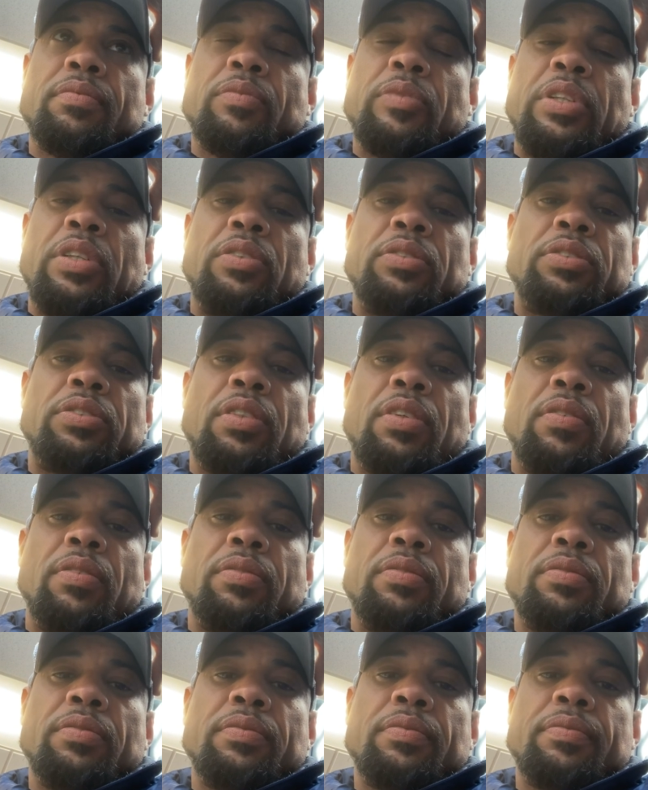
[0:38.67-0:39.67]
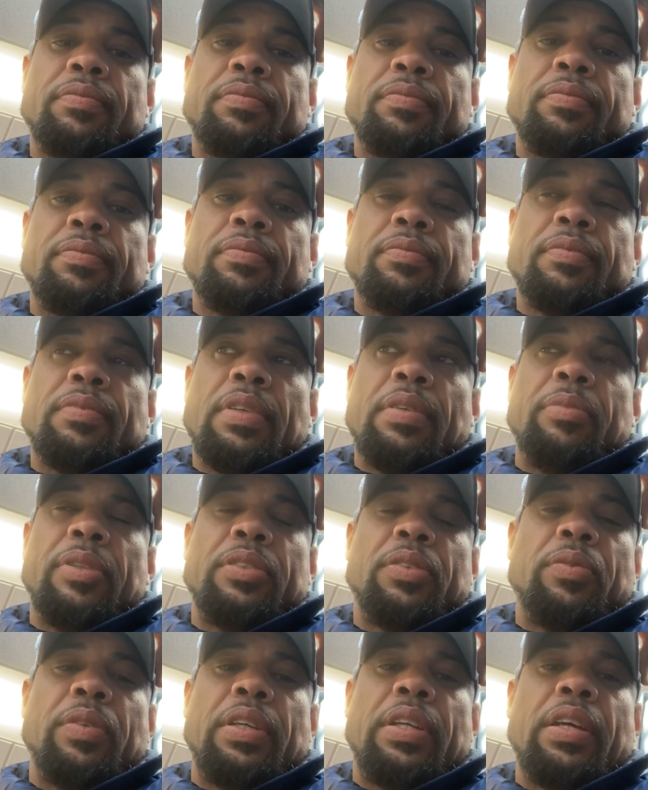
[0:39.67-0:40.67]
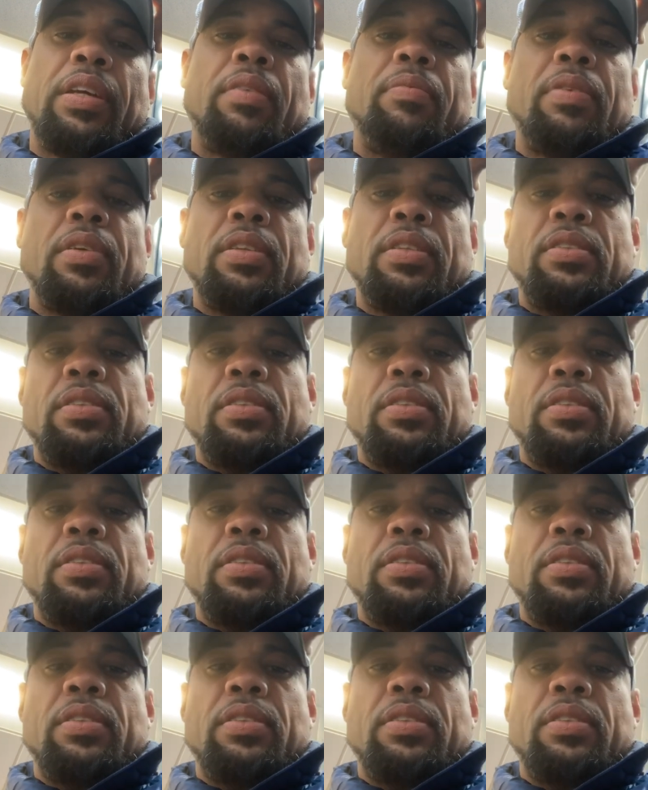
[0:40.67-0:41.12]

we don't show how much we care about